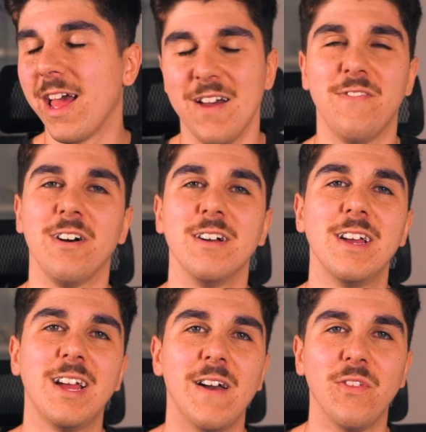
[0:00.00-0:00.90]
ever
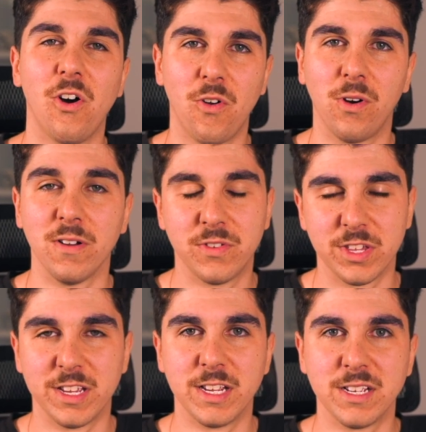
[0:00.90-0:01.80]
have the horror of
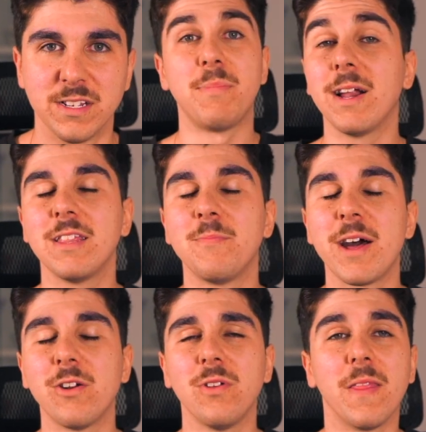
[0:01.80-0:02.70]
seeing. Back to the
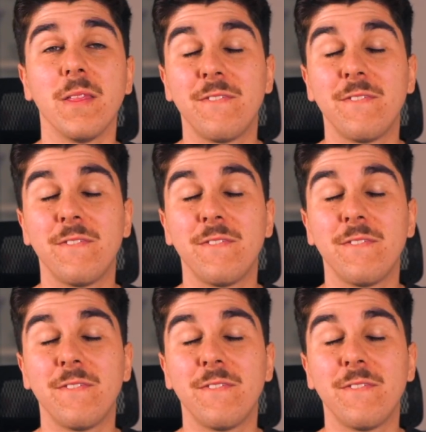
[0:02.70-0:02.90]
battle, and the